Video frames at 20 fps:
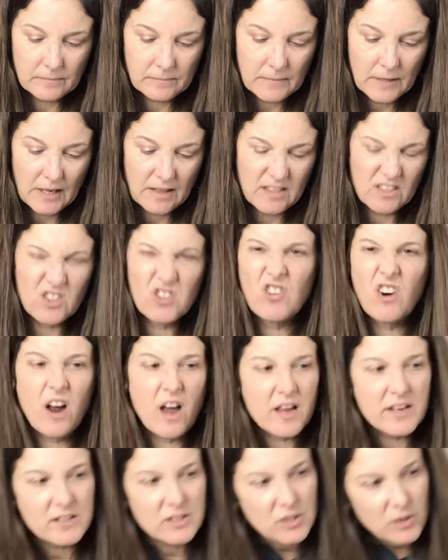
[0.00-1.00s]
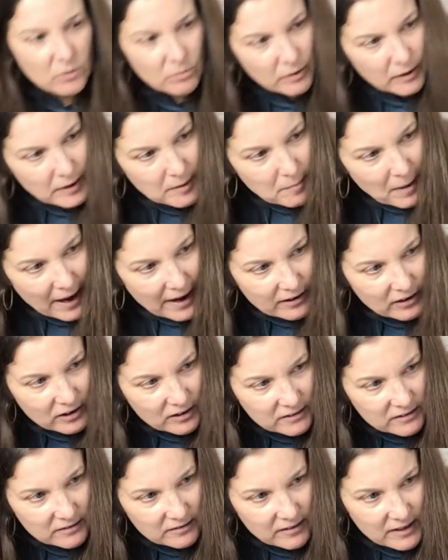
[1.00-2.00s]
And the straws don't really matter,
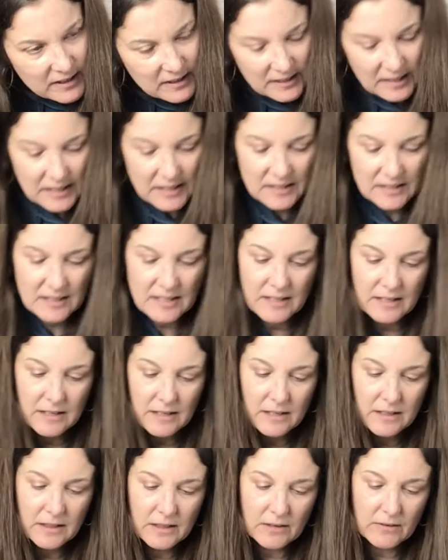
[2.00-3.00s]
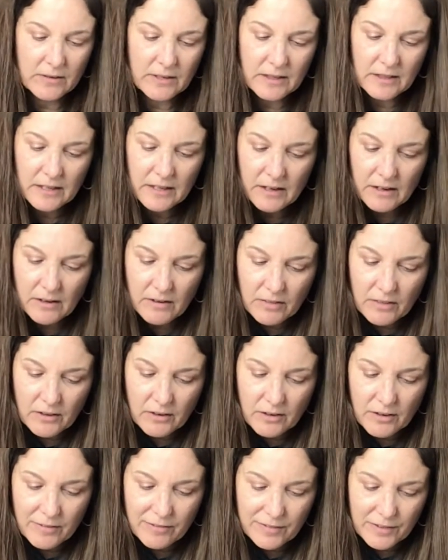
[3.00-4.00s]
right? They're in there, they're
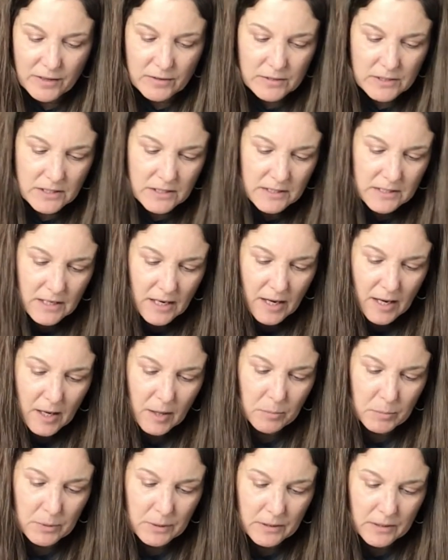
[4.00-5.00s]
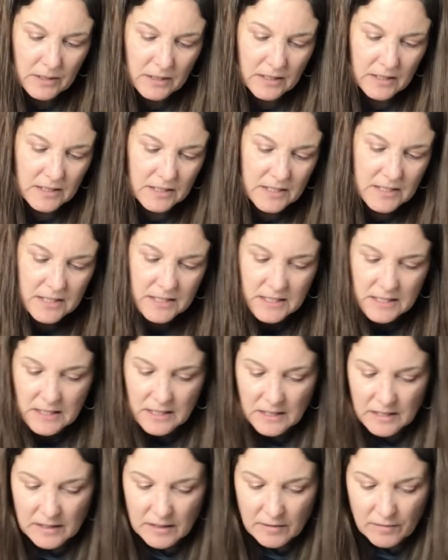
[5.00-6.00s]
gonna float to the top, and
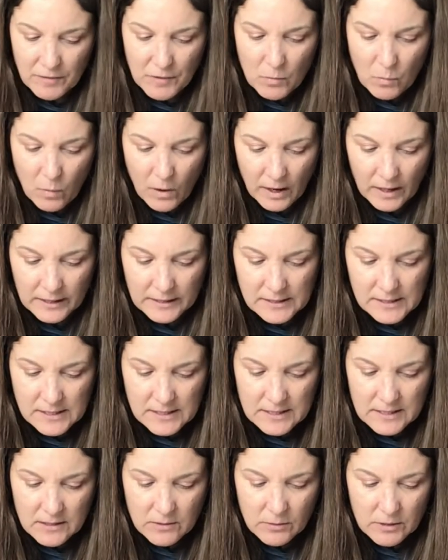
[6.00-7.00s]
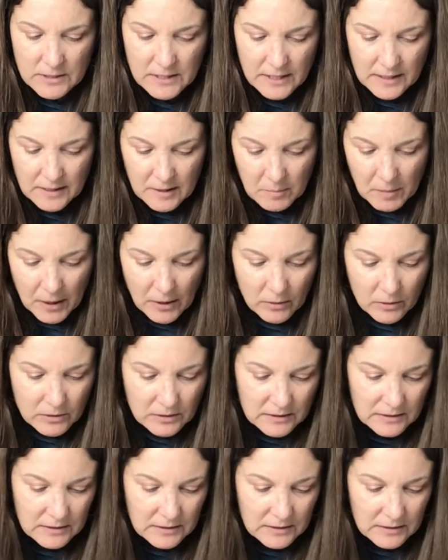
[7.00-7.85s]
if you want, you can take them out.